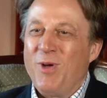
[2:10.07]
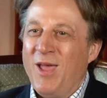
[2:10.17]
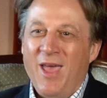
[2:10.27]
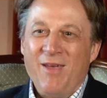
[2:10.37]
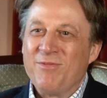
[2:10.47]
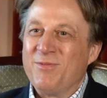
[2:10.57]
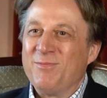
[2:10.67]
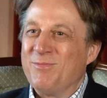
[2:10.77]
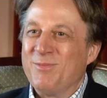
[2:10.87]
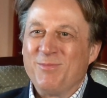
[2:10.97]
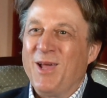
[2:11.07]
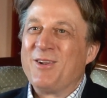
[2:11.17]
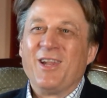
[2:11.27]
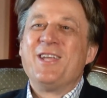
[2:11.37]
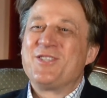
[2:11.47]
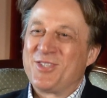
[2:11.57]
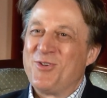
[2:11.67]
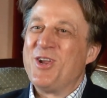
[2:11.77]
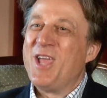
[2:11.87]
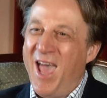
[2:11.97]
have at least
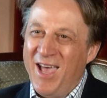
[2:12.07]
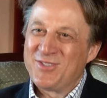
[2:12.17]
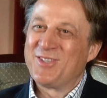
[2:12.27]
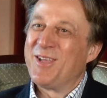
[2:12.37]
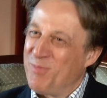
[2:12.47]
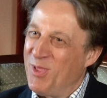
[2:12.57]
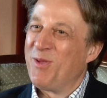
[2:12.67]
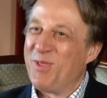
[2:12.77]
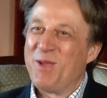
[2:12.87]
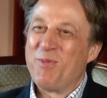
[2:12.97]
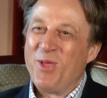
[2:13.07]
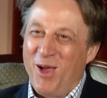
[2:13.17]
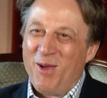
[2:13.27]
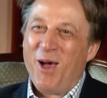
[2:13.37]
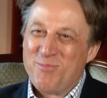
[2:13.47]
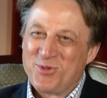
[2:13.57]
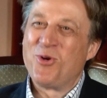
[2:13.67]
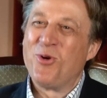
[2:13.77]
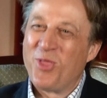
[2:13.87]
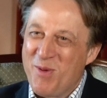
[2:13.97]
3 hats. I'm
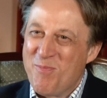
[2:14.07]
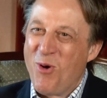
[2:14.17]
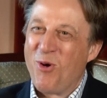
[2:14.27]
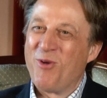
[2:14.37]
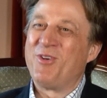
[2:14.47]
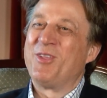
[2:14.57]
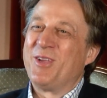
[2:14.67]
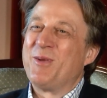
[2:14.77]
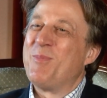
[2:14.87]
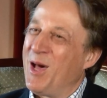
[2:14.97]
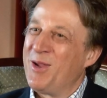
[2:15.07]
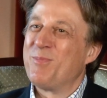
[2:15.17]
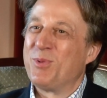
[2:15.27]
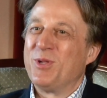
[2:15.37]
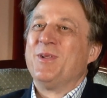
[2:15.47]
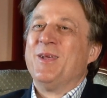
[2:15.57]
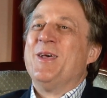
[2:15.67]
sure there are more if I think about it, but